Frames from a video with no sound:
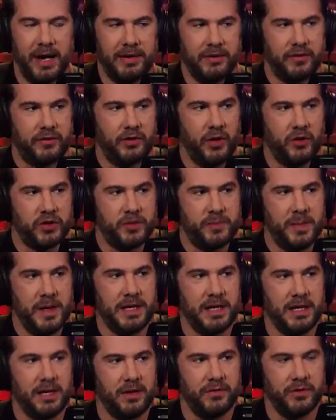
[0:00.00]
right. So
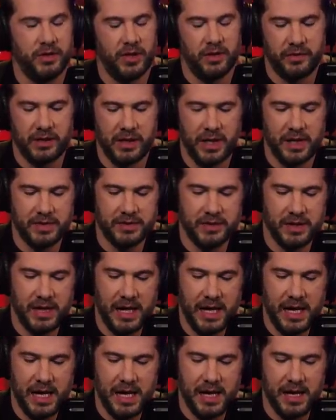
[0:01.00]
speaking of Nerf guns,
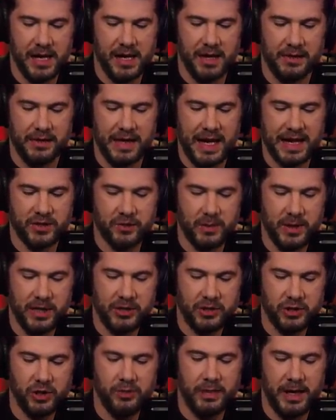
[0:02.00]
last
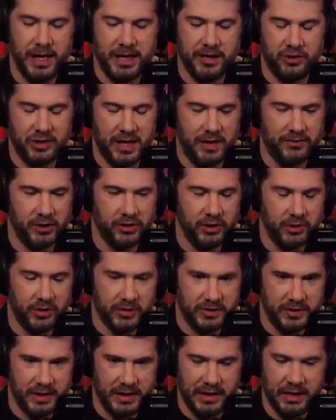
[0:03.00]
week, Joe Biden traveled to New
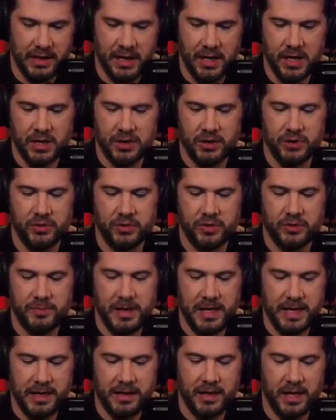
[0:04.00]
York City to
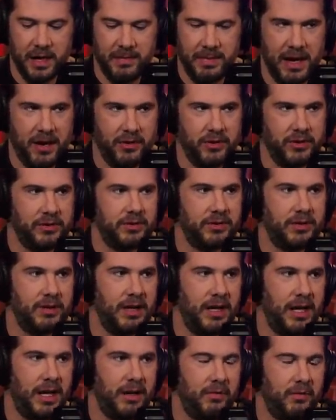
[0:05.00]
speak about...
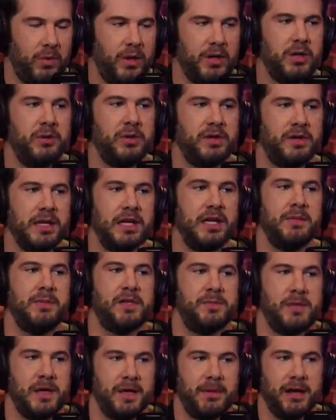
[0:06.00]
you would think he'd
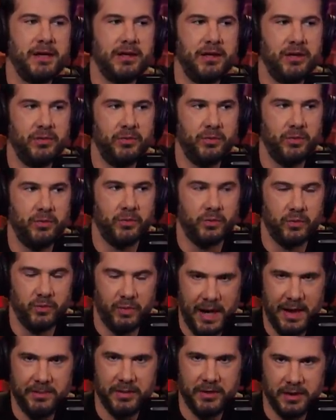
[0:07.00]
be speaking about, you know,
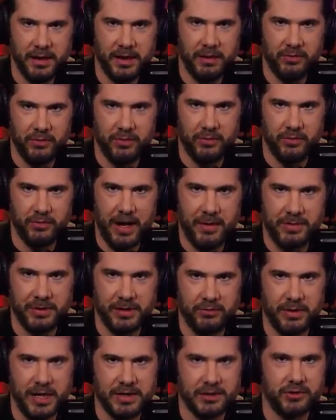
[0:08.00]
the
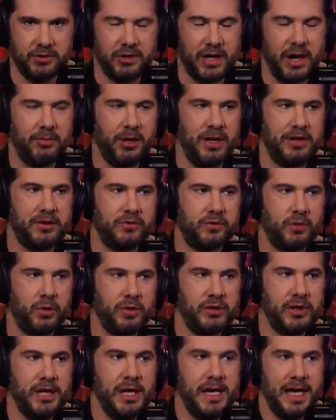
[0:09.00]
rapidly rising crime rates, of
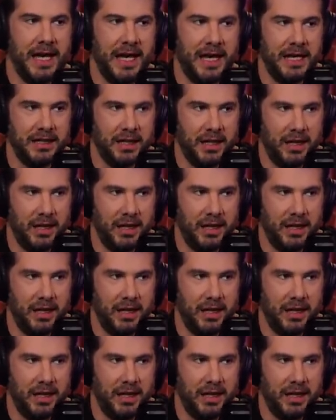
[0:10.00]
course. And,